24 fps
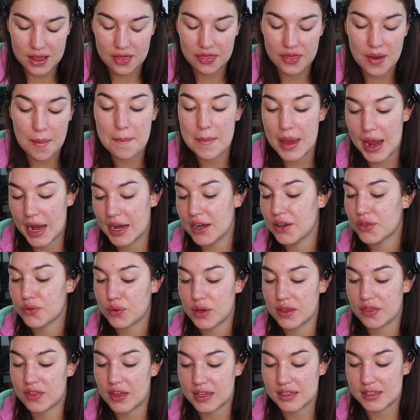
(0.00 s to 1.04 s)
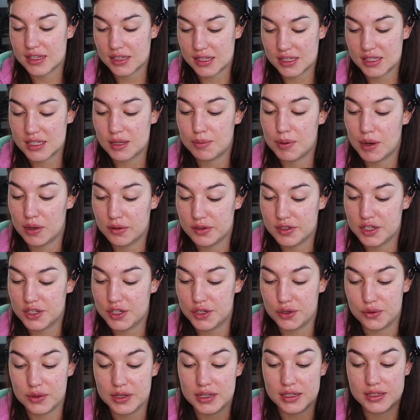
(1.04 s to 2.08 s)
The main three things this is supposed to
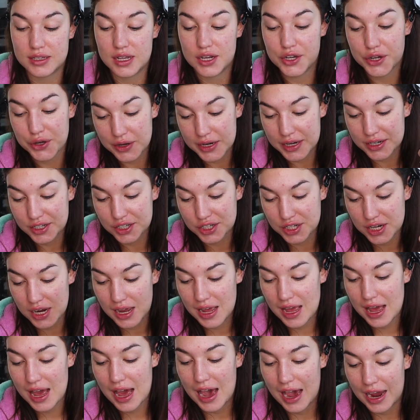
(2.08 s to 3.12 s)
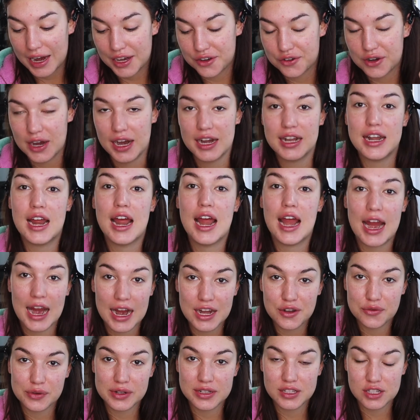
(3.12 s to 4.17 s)
do is nourish, hydrate,
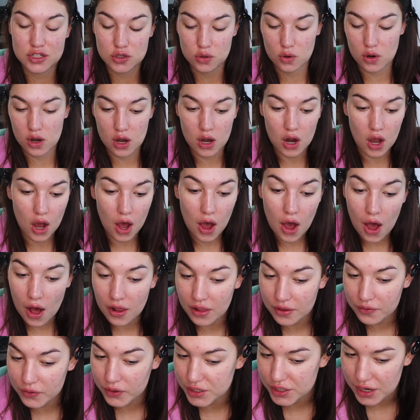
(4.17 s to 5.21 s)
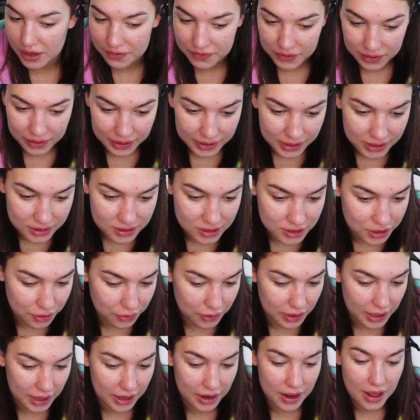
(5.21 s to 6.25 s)
and restore, all of which I feel like it's
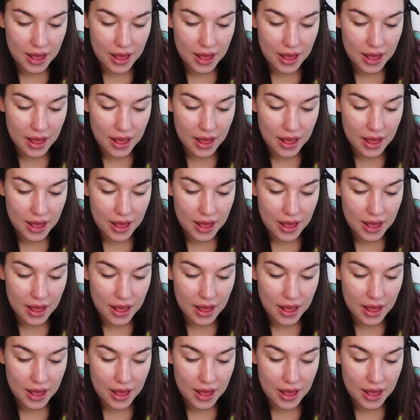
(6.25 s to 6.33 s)
doing.